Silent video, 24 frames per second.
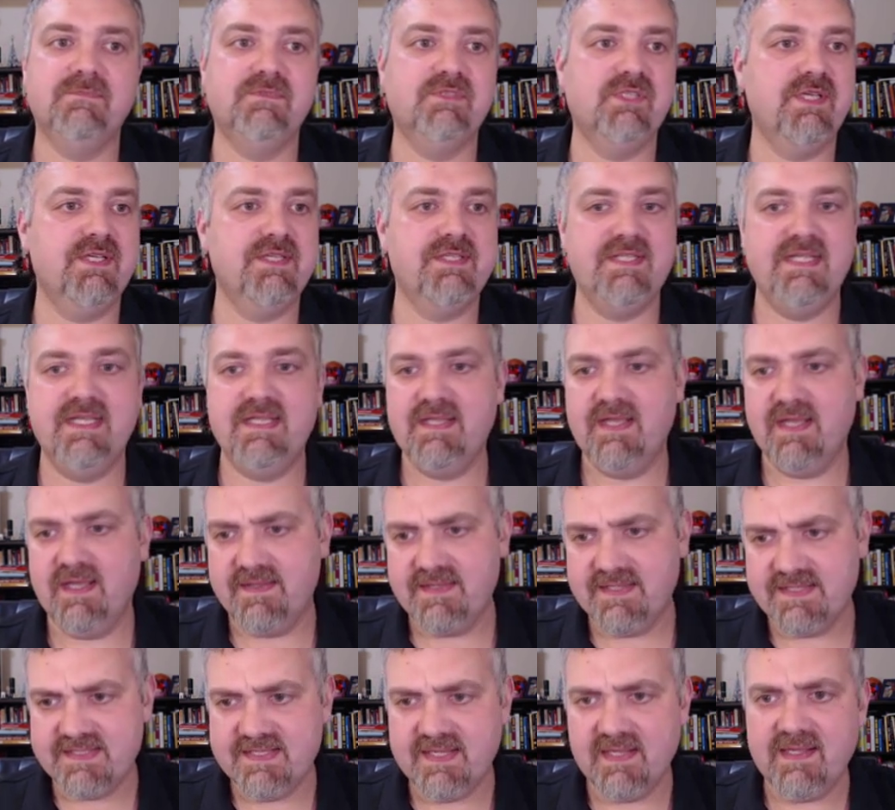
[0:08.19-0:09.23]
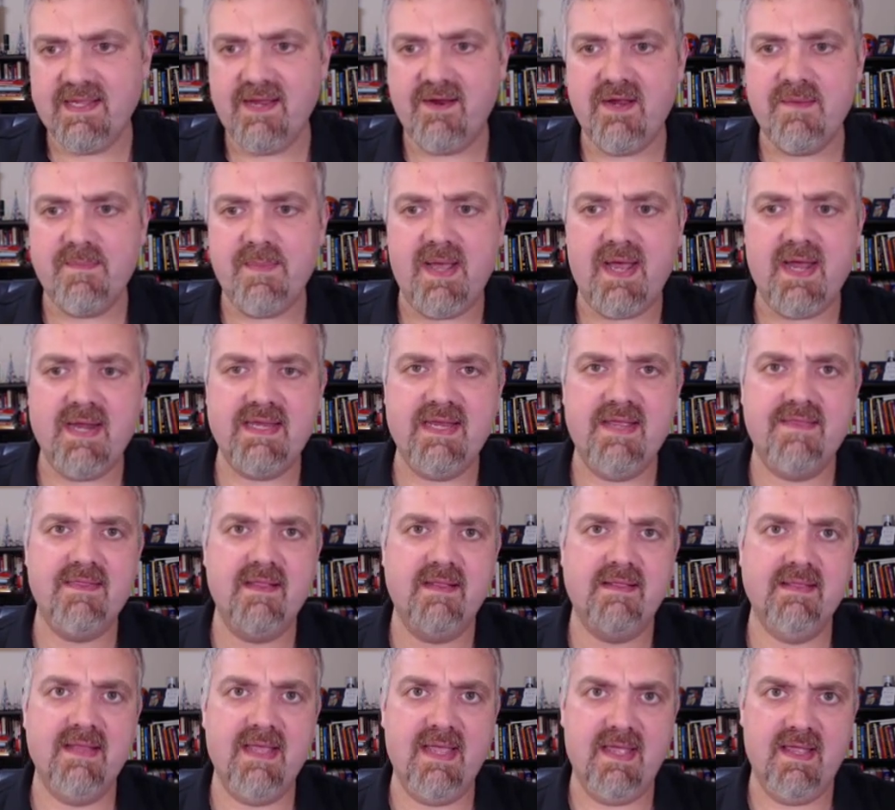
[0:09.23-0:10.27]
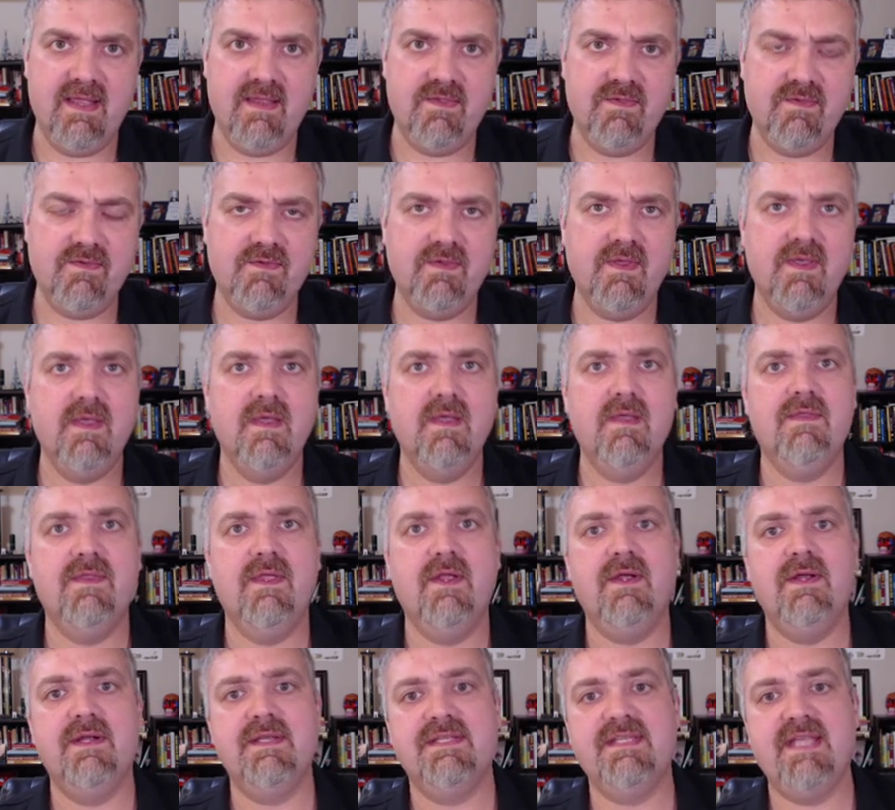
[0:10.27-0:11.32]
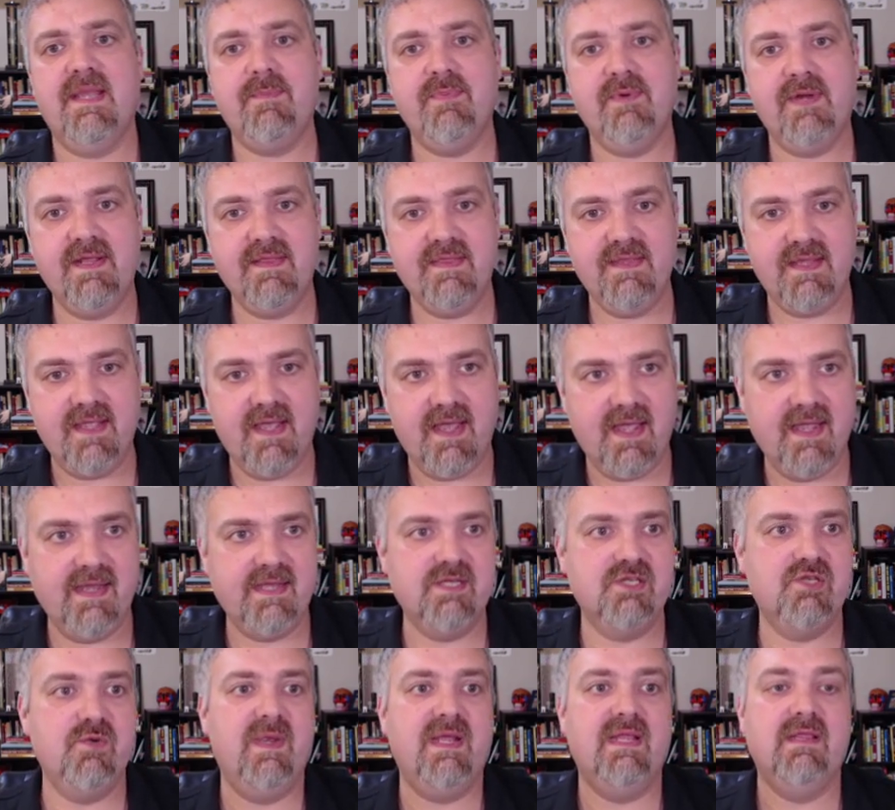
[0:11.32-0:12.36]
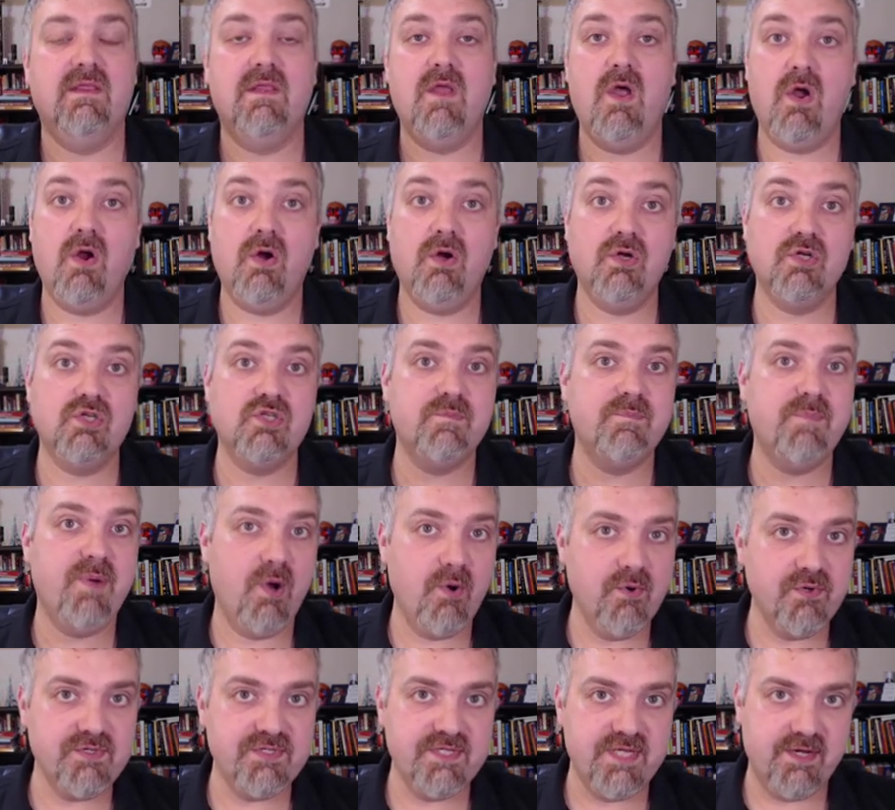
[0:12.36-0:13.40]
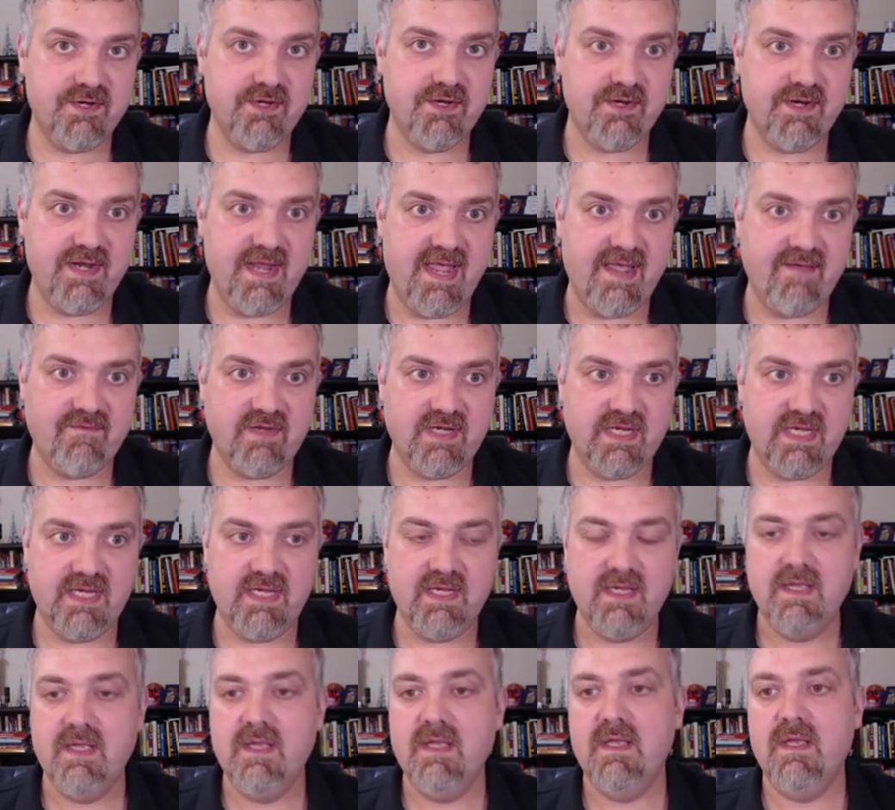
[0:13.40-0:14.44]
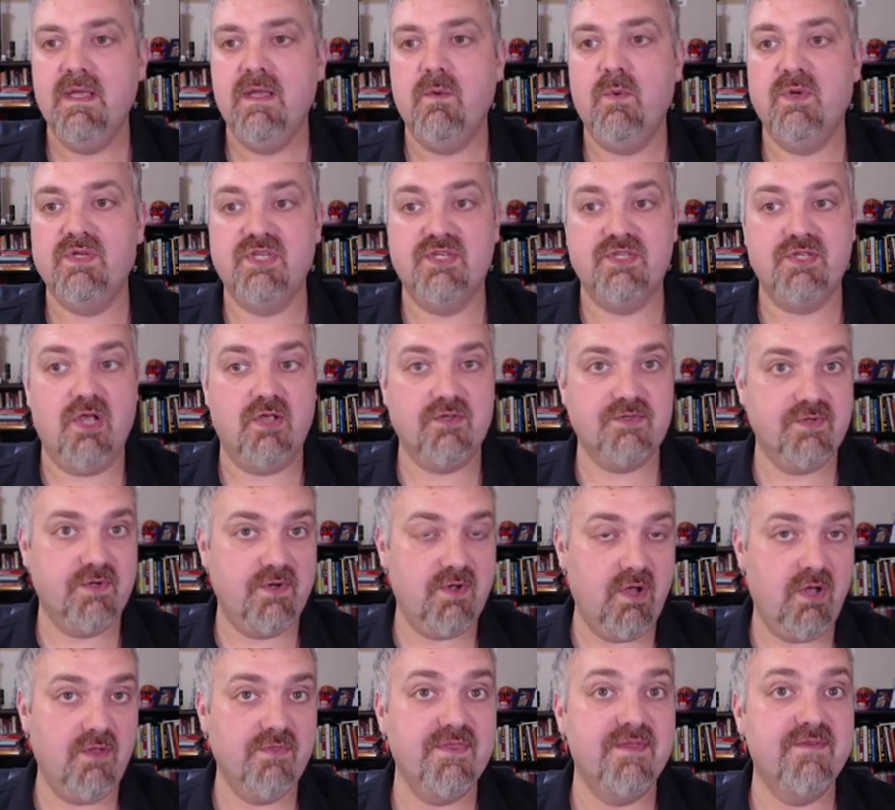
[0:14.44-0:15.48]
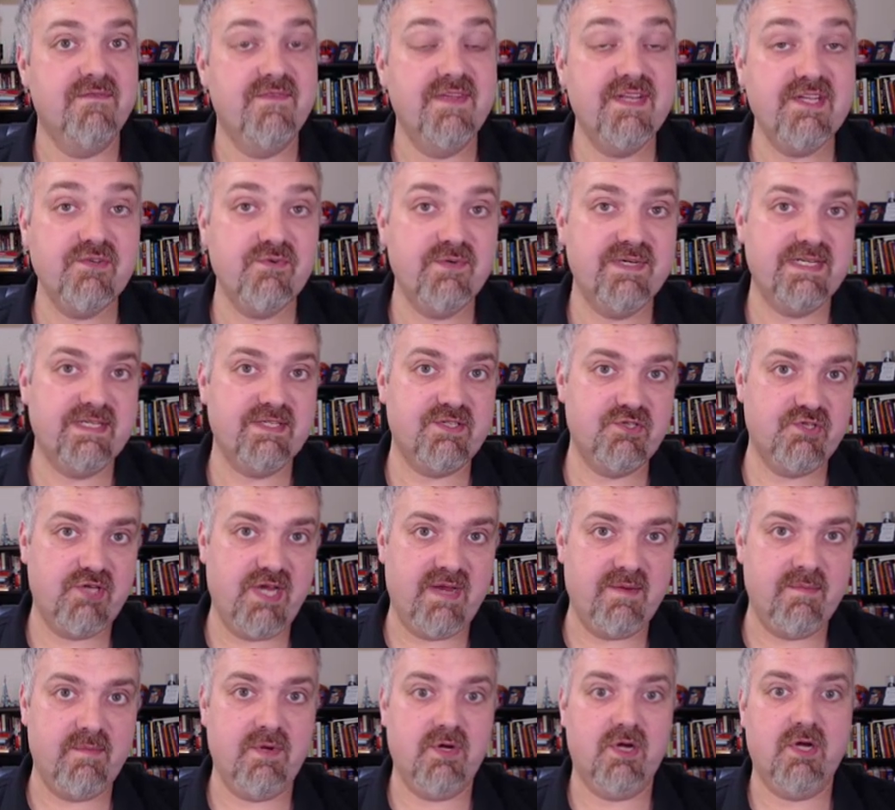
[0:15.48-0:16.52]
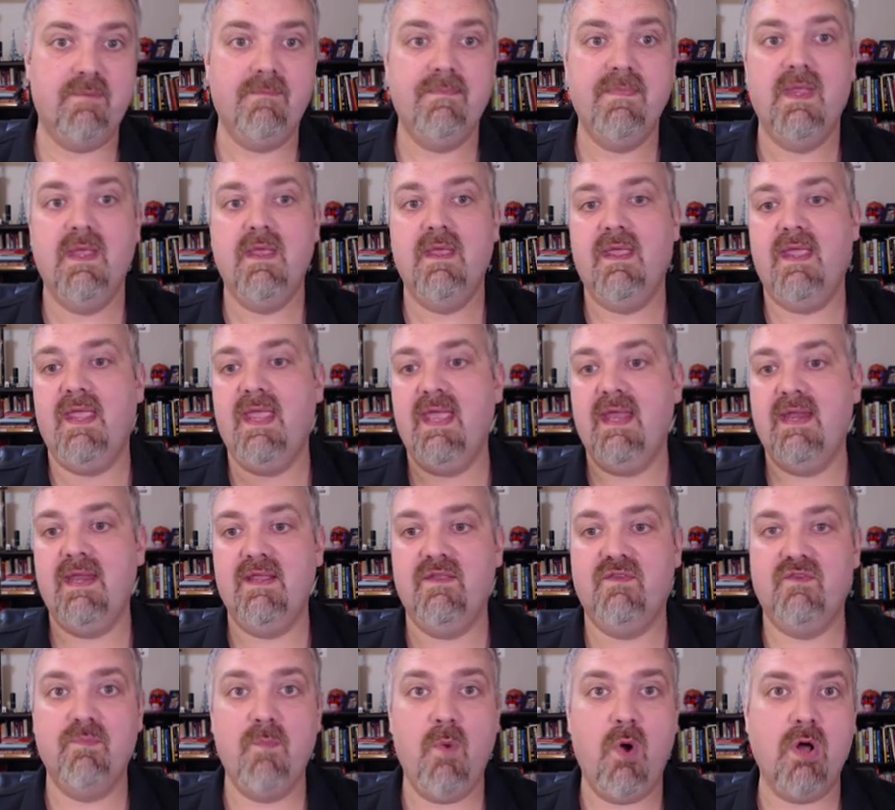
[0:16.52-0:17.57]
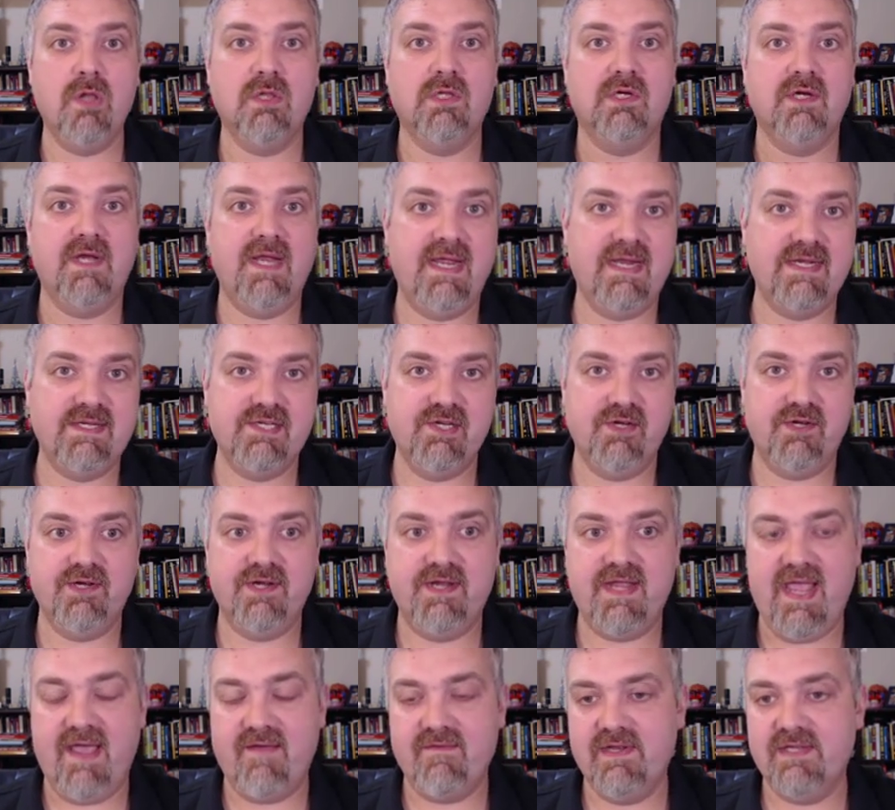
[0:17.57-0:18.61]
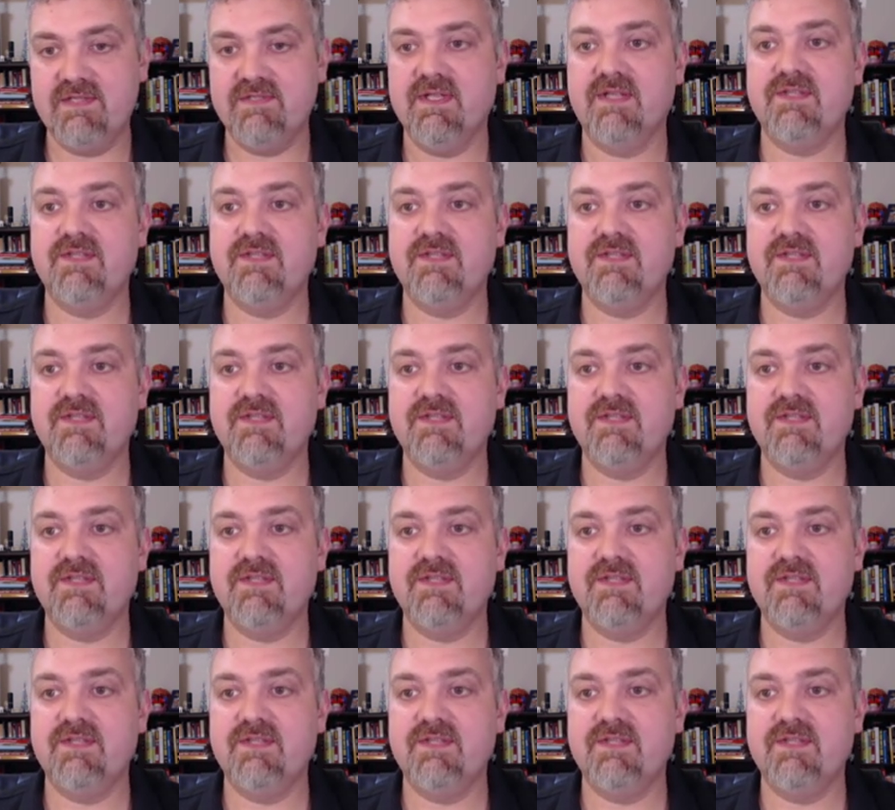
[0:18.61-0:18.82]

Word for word: So you see the, the ciliary body and the lens, they're going to separate the eye into a large posterior cavity, which is also called the vitreous chamber, and a smaller anterior cavity.